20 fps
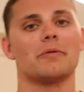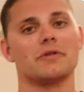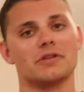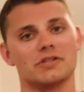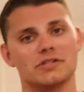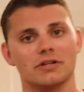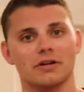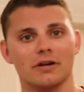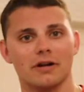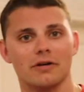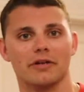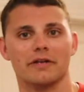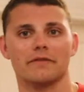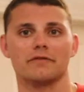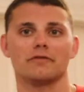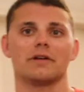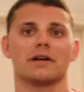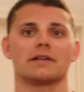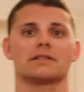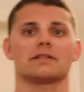wanna start out
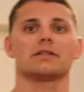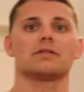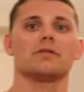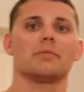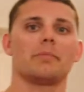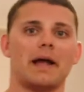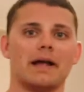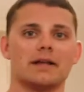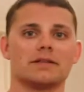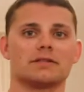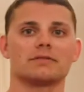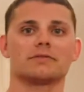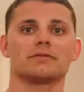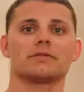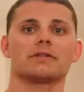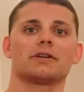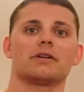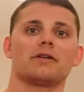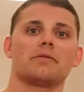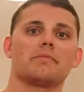giving you guys a little
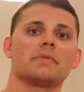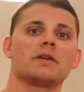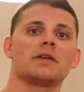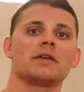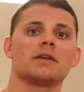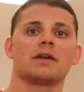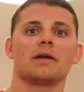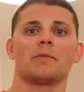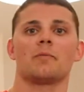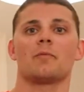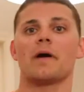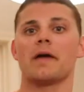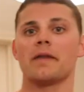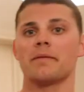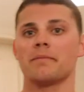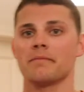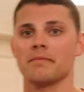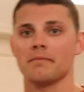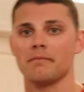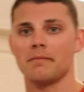backstory on me and
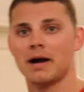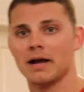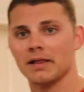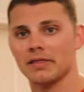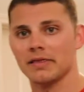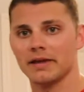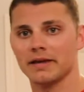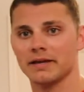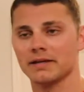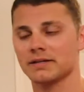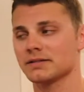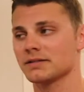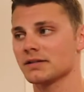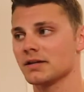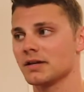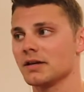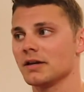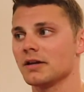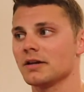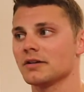when my legs
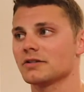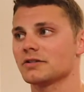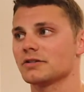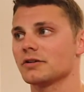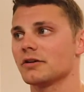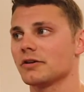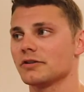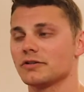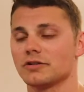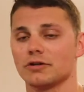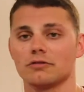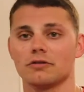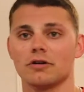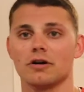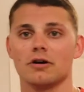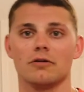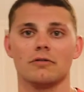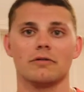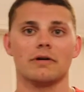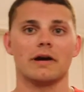started to
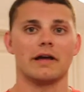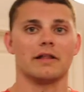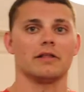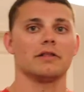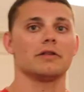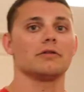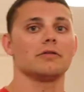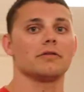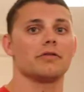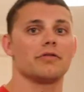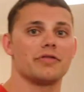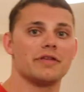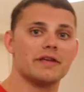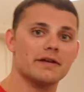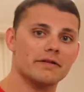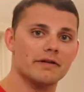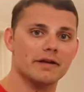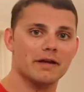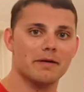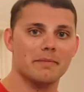grow, a little
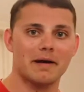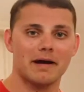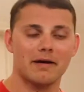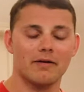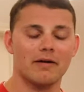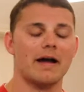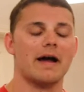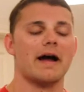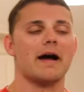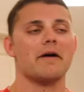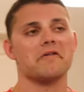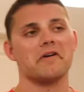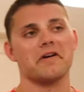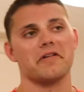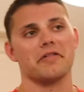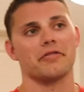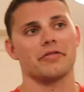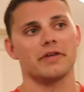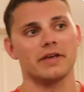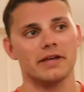theory about how
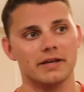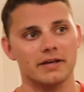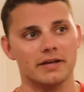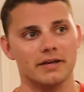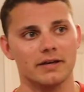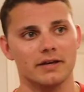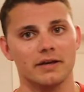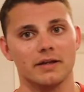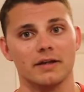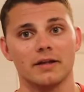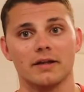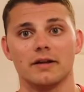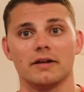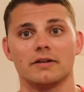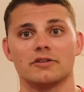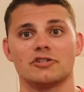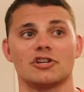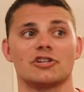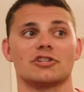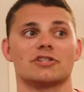I think
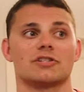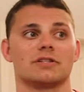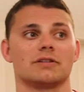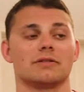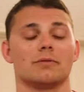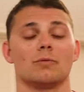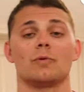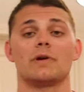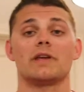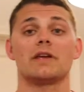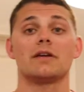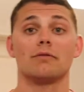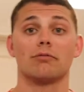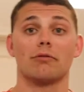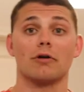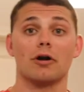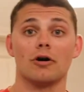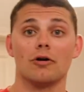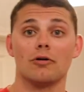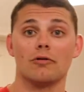just we
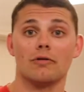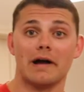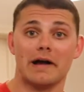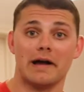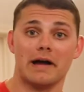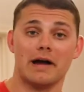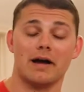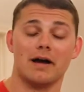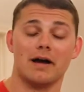grow